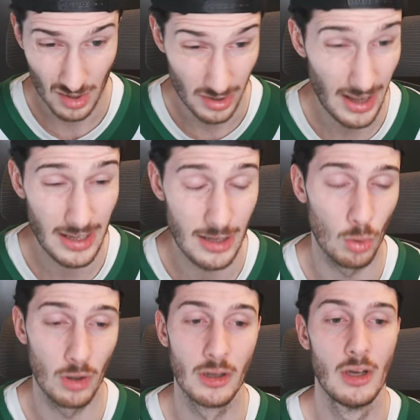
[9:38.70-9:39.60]
Yanni
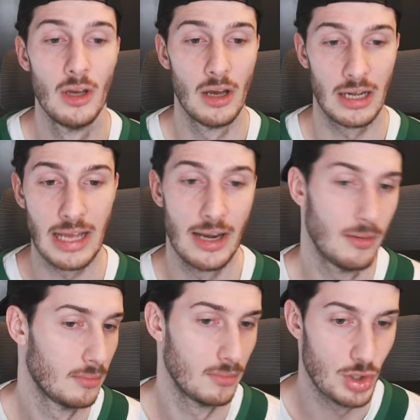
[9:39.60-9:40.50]
Gourde, again,
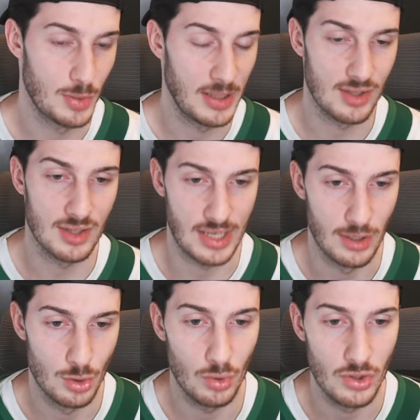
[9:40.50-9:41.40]
just because of the
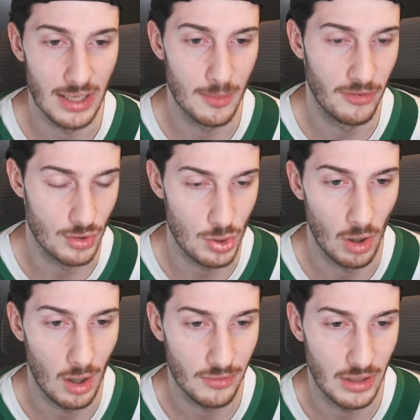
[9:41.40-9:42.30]
schedule, you get him for two
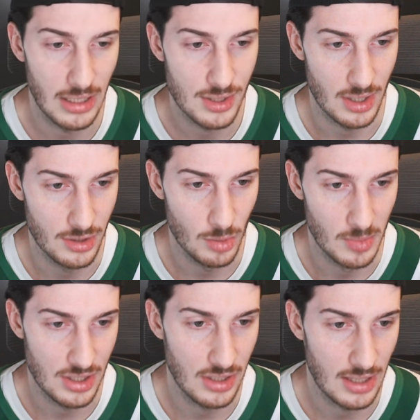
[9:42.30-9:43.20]
off nights and two
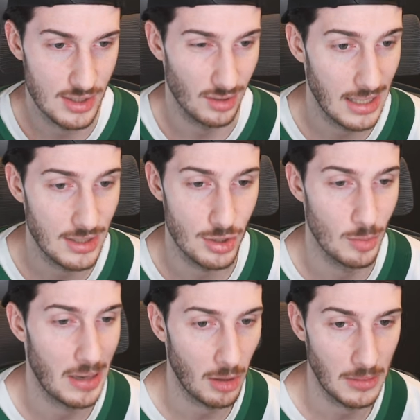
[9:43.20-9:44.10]
busy nights. Line
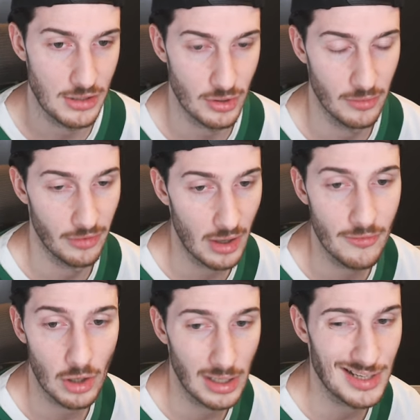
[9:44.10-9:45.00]
two, power play two, very,
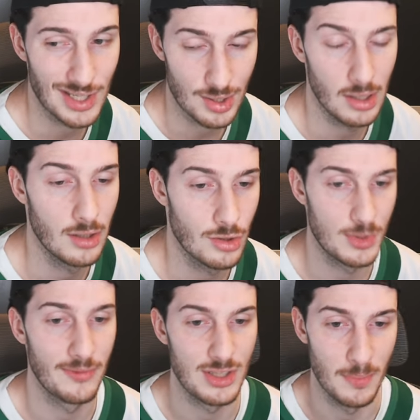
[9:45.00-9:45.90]
very consistent in
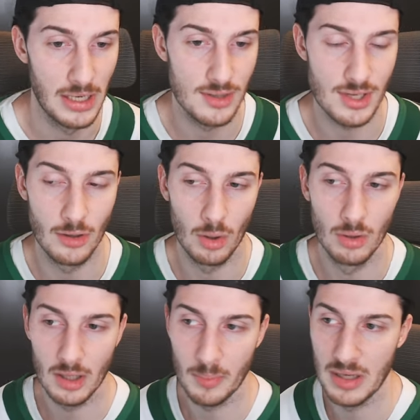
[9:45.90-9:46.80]
terms of his minutes. I know a
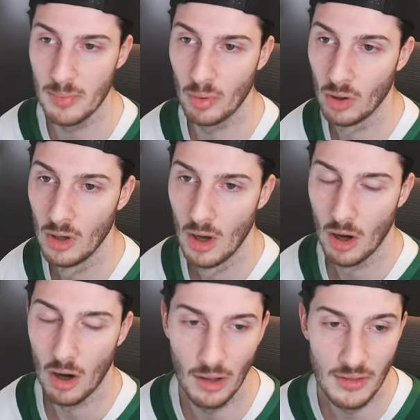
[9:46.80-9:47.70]
lot of people
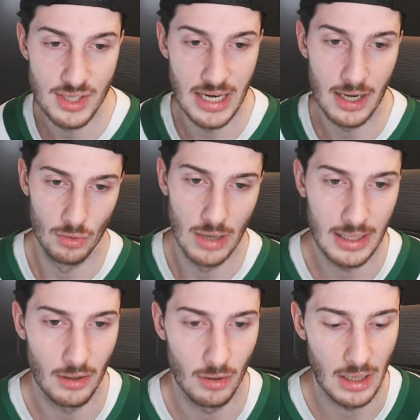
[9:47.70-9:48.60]
on the Seattle
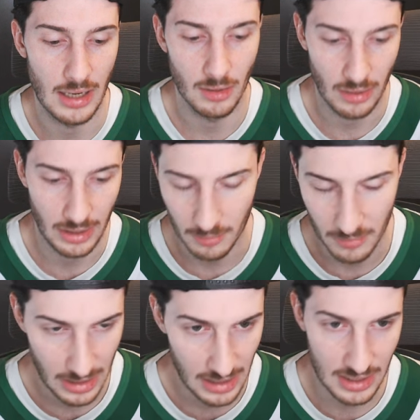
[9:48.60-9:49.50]
Kraken are kind of like
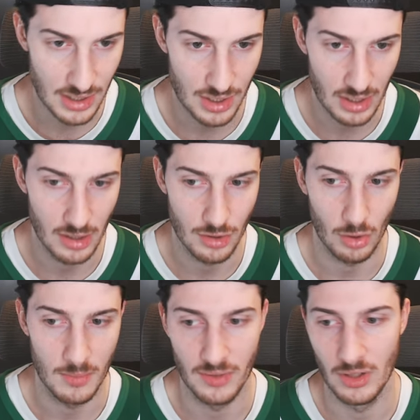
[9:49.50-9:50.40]
inconsistent in
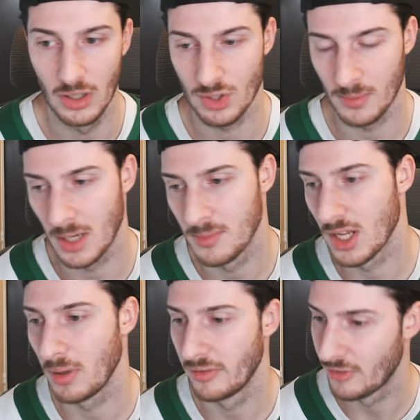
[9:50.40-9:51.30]
terms of, you know, sometimes
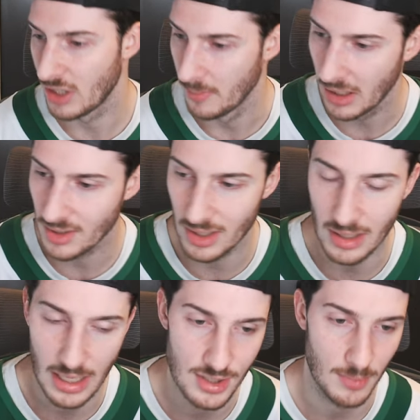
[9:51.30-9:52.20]
they play 15 minutes a
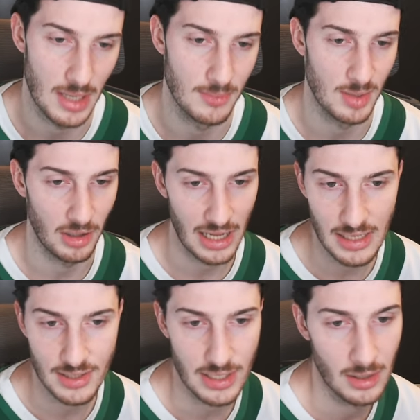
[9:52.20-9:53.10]
night, sometimes they play
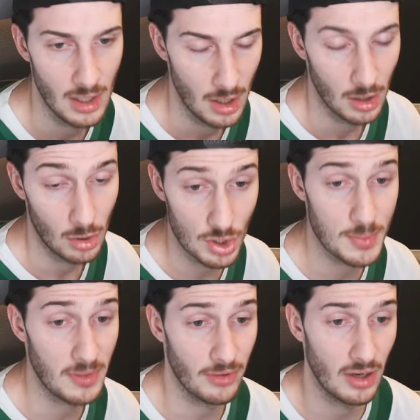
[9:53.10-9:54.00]
18. Gourde's
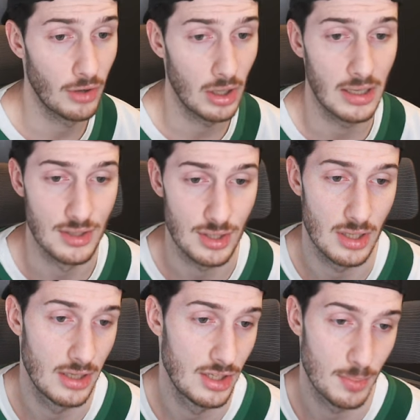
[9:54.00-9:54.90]
been very, very
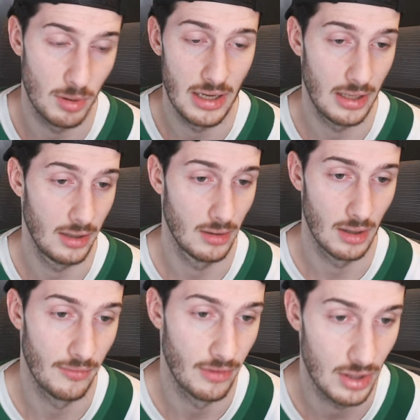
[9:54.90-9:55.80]
consistent. He's playing
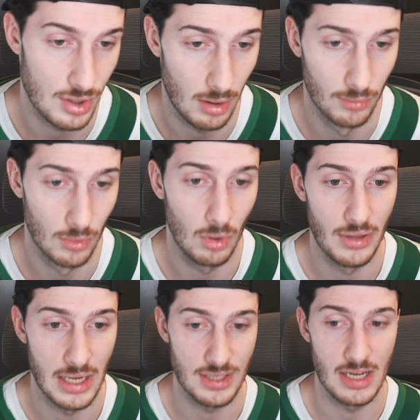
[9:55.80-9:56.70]
a very solid role in
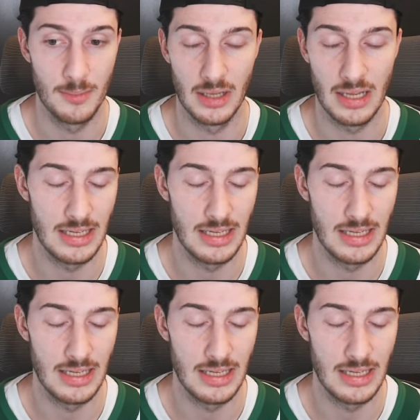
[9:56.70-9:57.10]
that team.